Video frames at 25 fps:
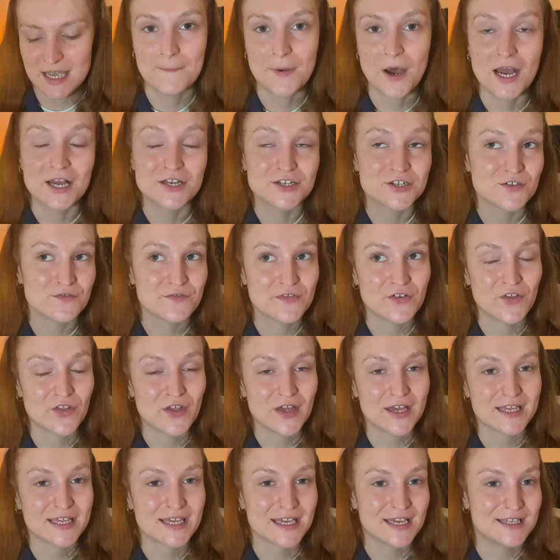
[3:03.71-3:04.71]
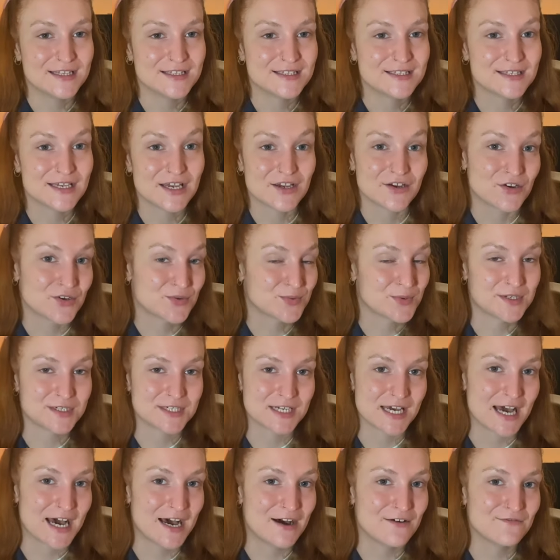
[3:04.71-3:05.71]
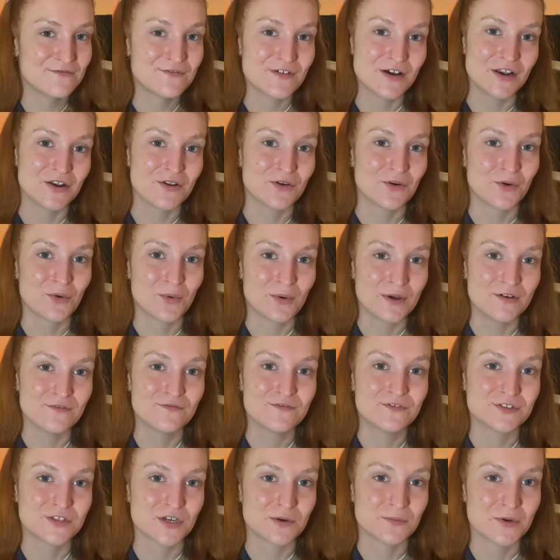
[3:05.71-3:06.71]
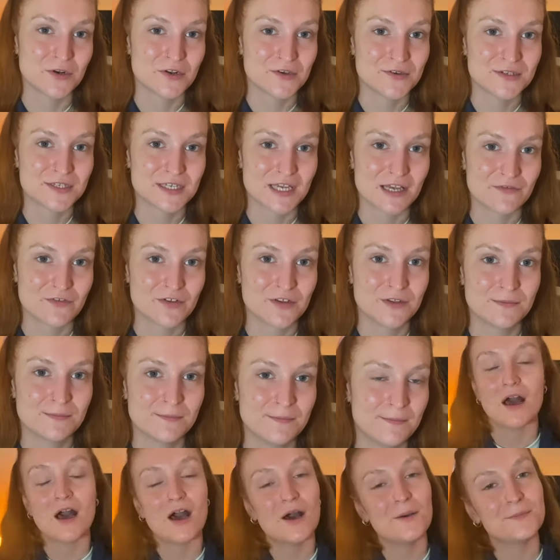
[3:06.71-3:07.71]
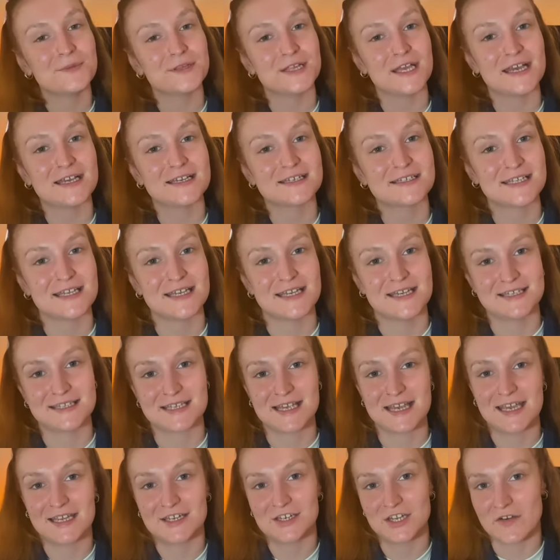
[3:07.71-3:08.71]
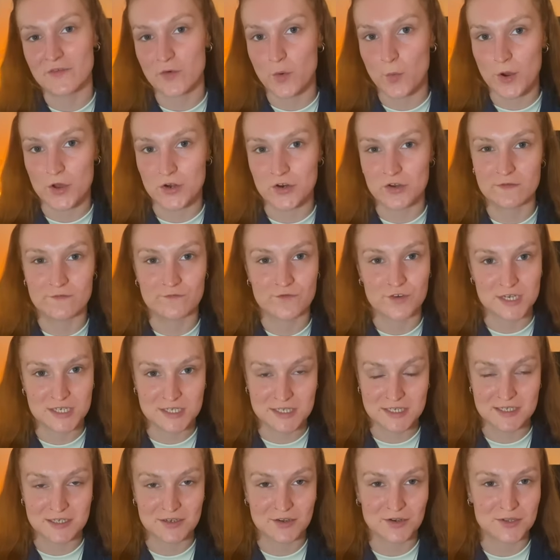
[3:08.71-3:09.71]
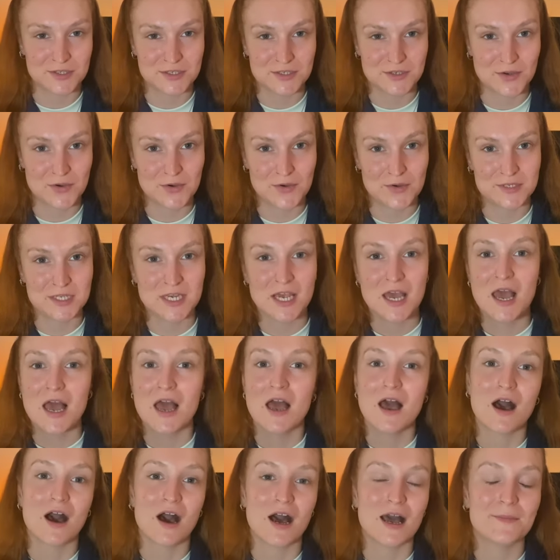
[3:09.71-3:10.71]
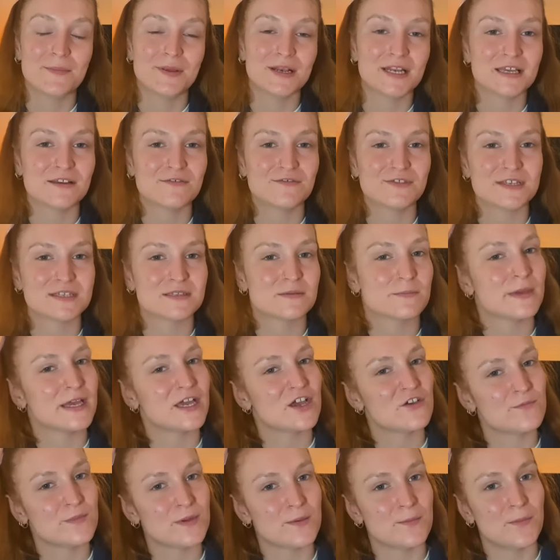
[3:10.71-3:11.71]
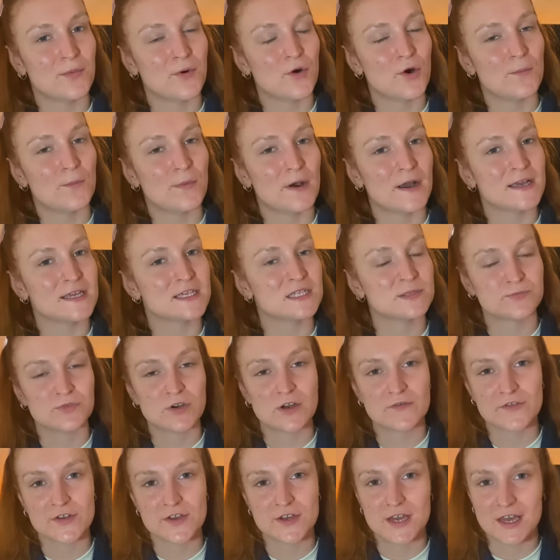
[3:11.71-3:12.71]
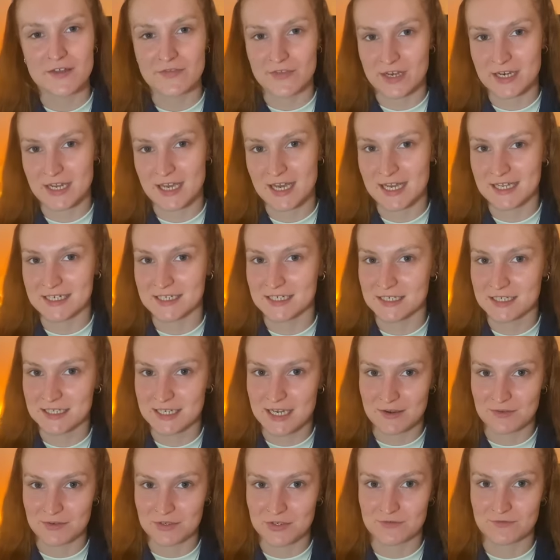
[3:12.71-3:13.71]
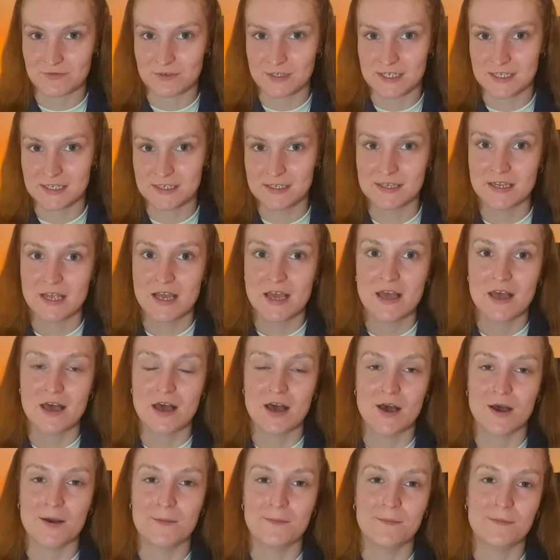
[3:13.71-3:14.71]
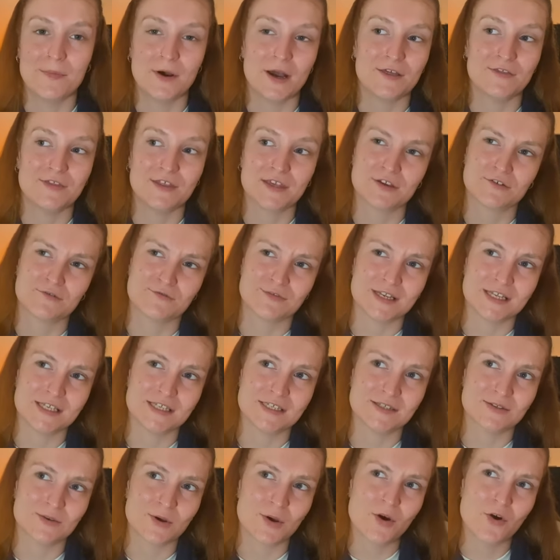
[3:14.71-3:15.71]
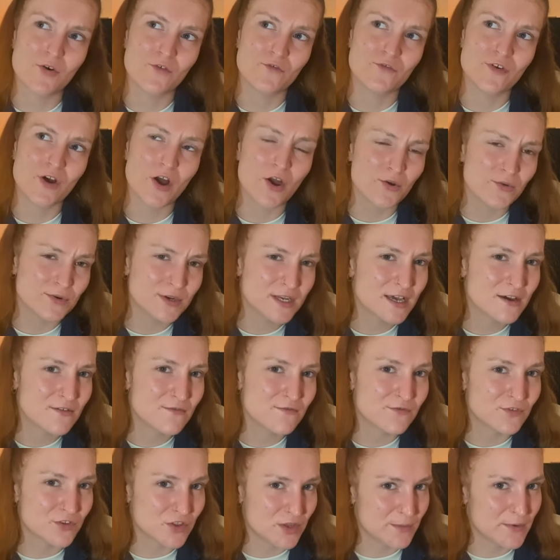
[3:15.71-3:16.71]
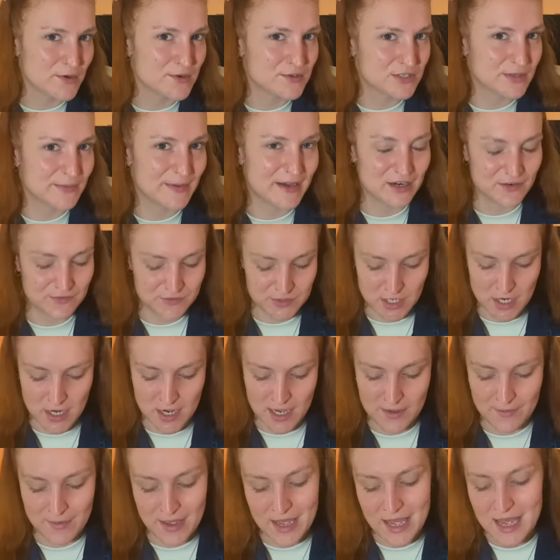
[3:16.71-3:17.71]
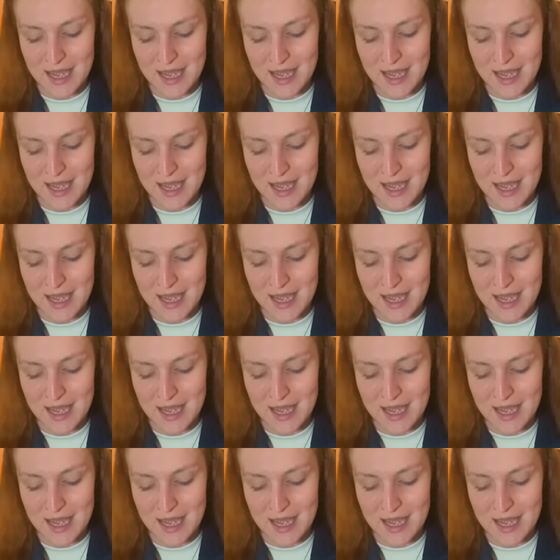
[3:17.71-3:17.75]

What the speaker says: But I do feel like it's a good one to have along with 007. Up next is another one of Reese's consoles. I believe this may have been bought by his brother and then handed down to Reese, but I think Reese sort of owned it for the most amount of time.